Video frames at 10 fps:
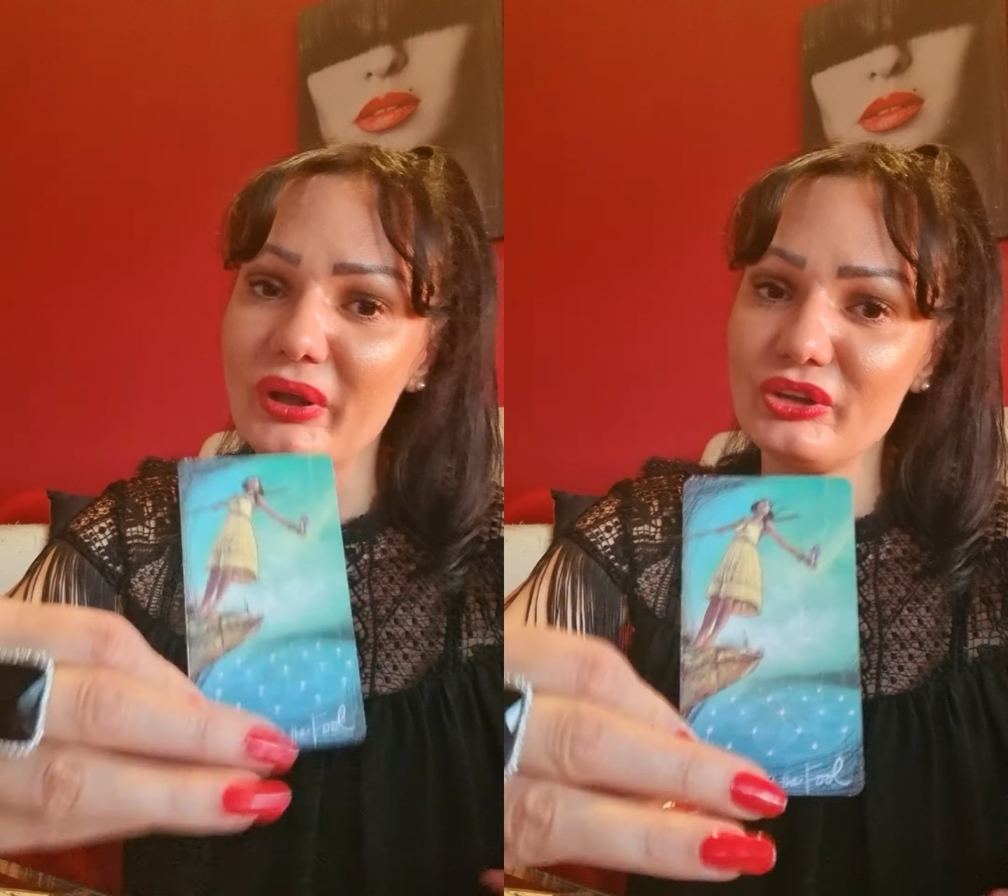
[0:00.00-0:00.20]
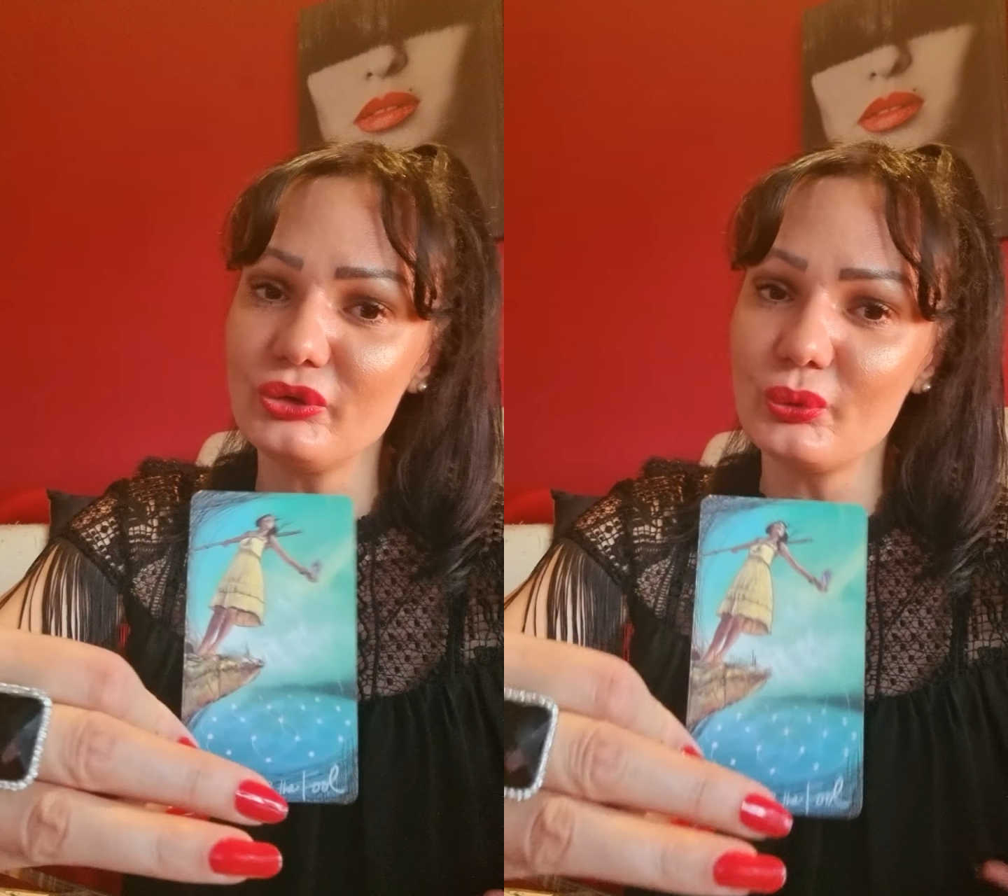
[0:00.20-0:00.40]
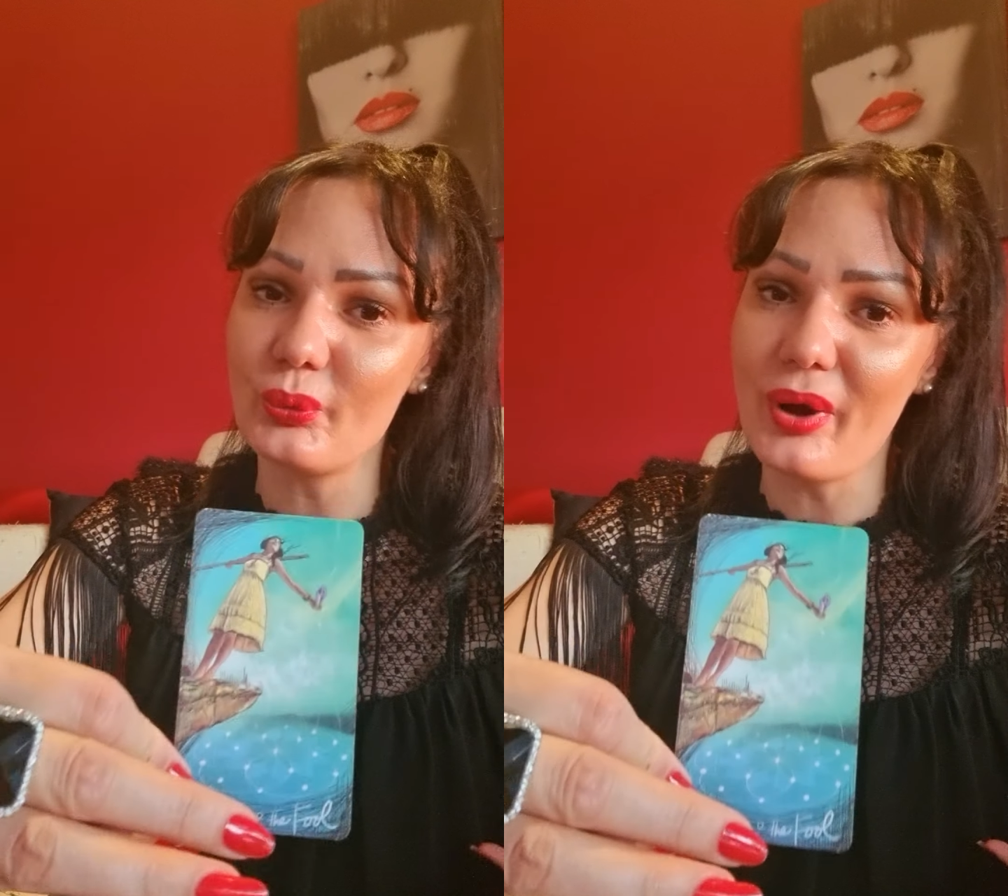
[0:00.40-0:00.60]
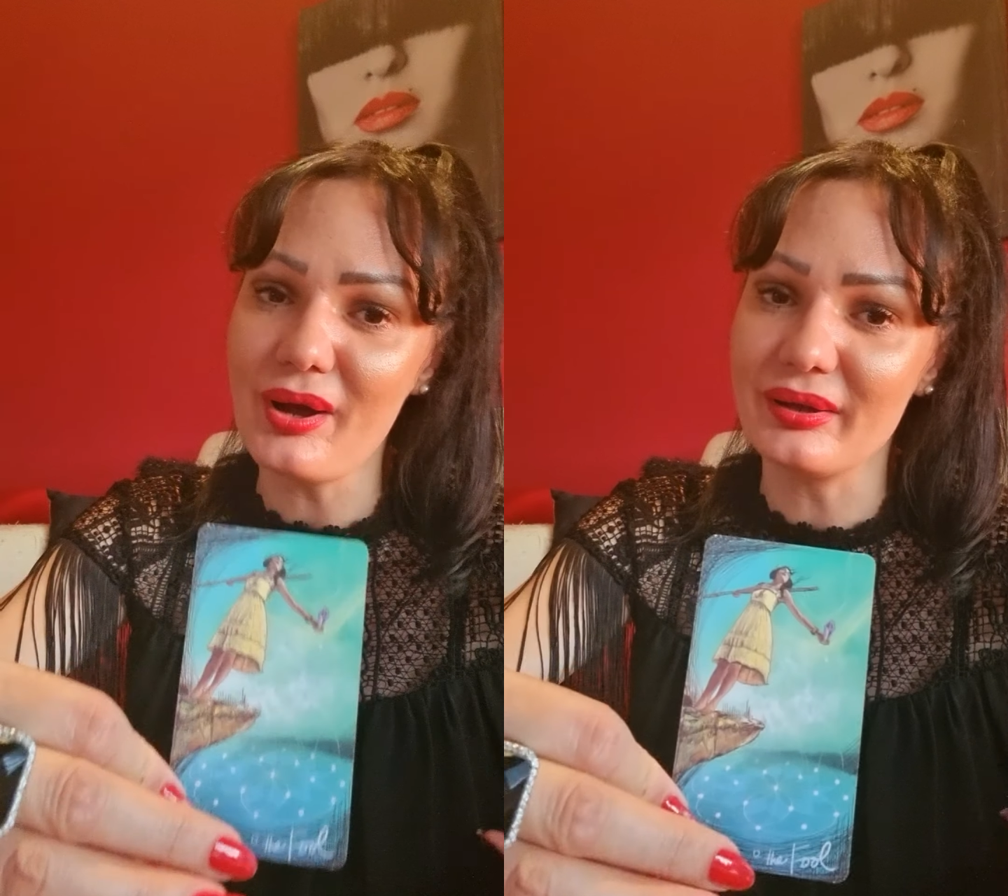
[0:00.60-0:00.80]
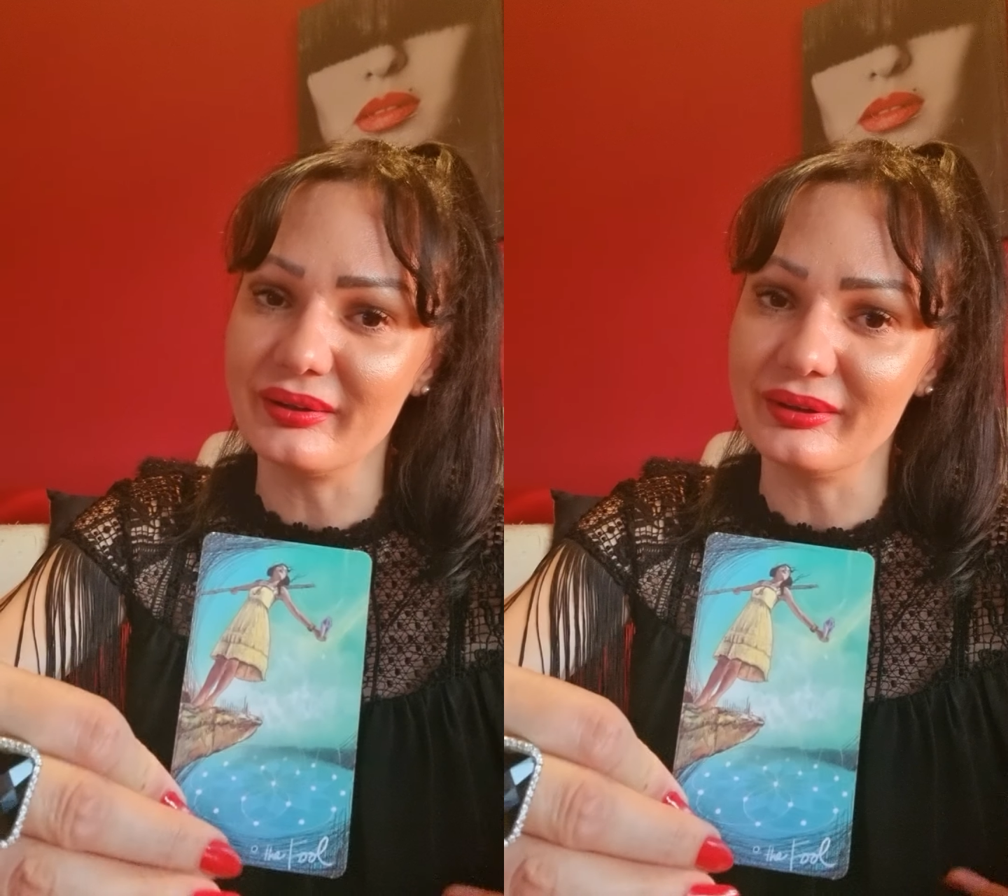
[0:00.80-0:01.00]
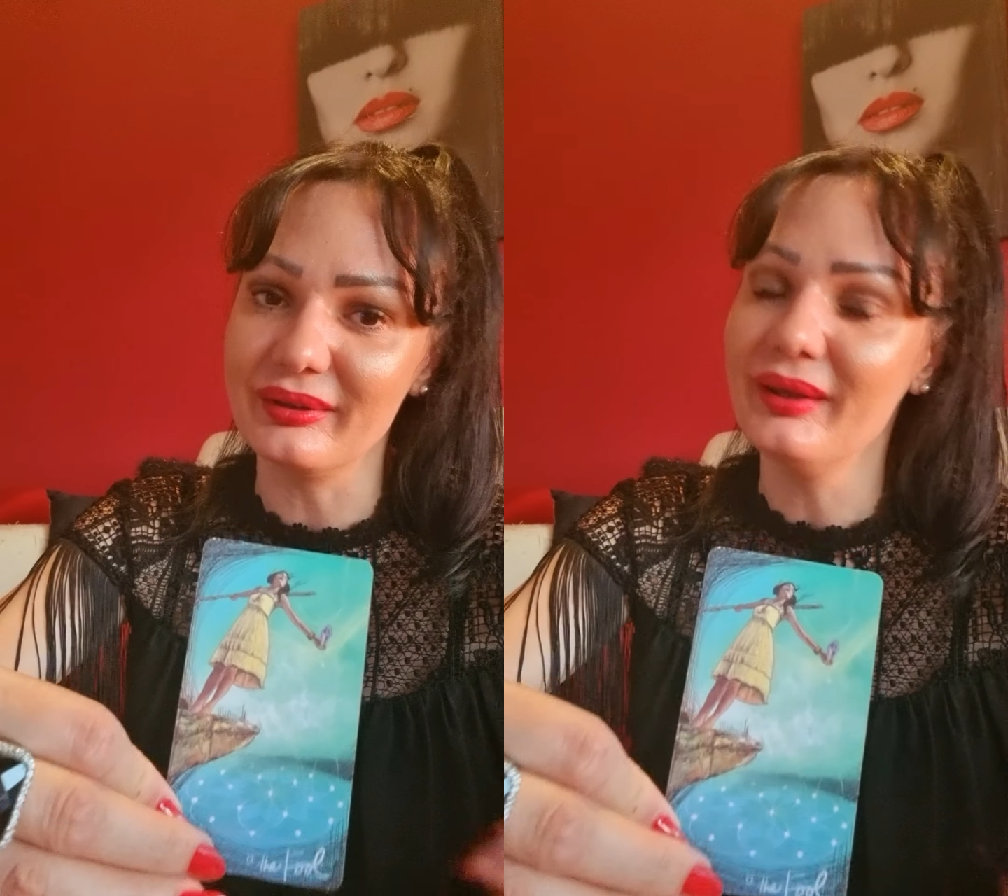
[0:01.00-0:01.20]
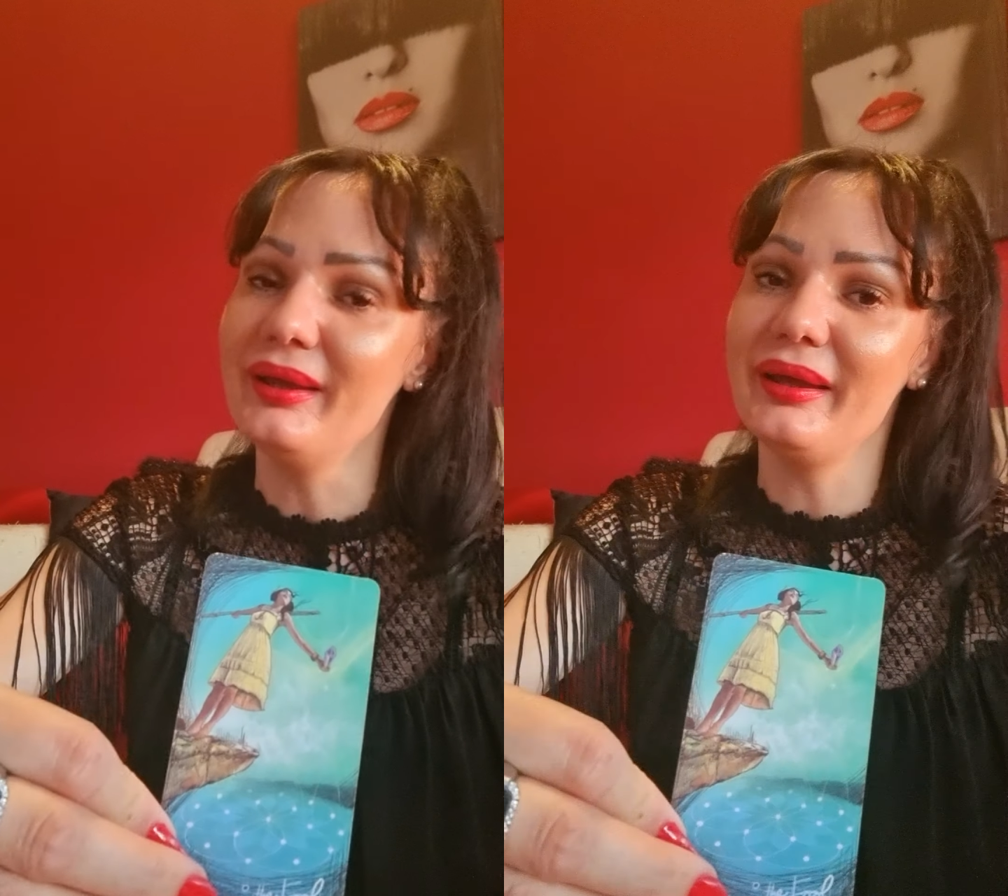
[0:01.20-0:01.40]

what you want